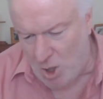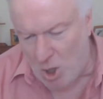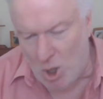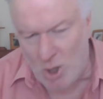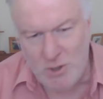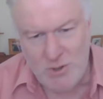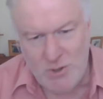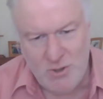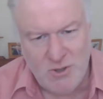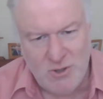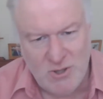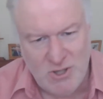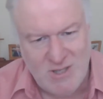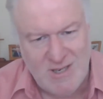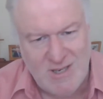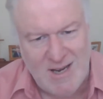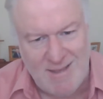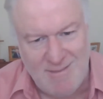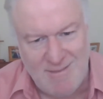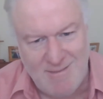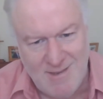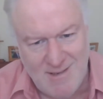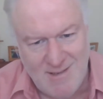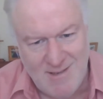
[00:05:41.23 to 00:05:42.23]

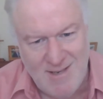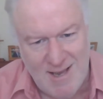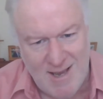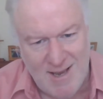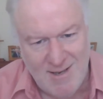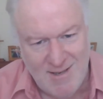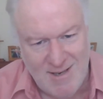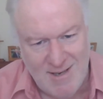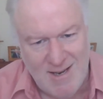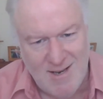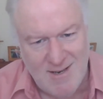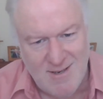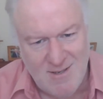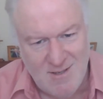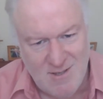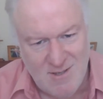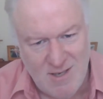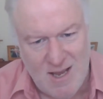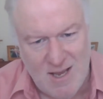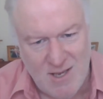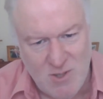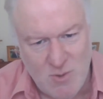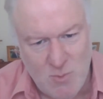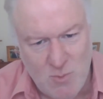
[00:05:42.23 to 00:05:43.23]
understand the techniques
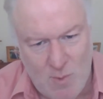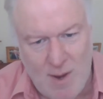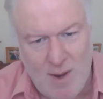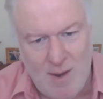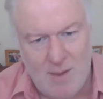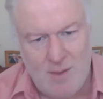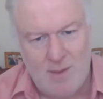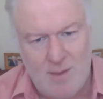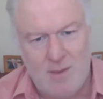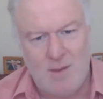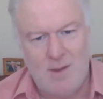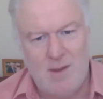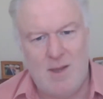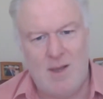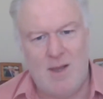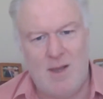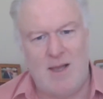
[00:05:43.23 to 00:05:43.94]
as well